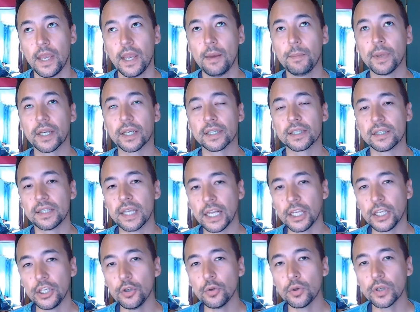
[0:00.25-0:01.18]
because
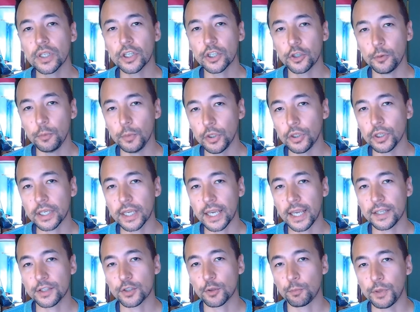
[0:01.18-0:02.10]
then you can
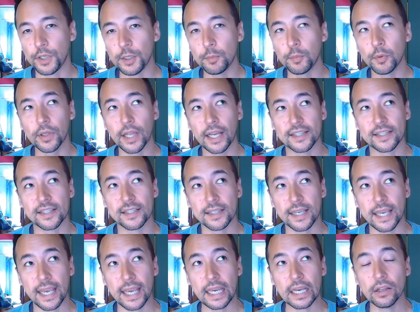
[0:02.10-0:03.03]
communicate to people at
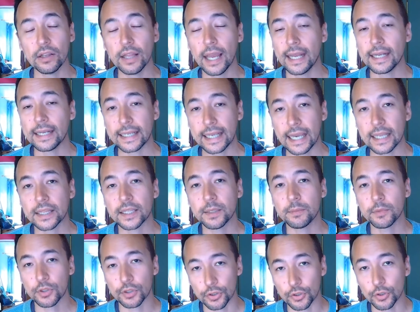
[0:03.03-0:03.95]
scale and get them
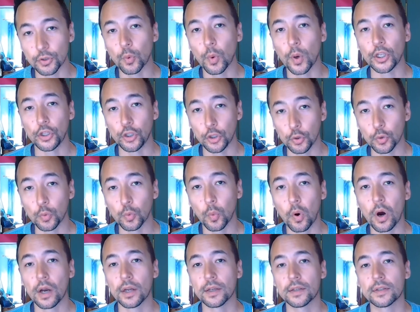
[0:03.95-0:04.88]
to do what you
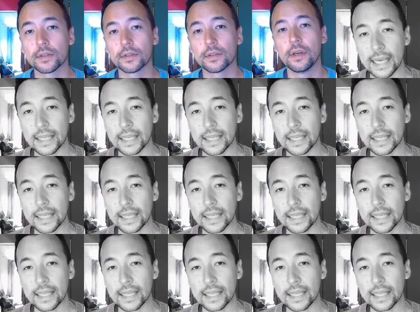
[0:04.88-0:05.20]
want.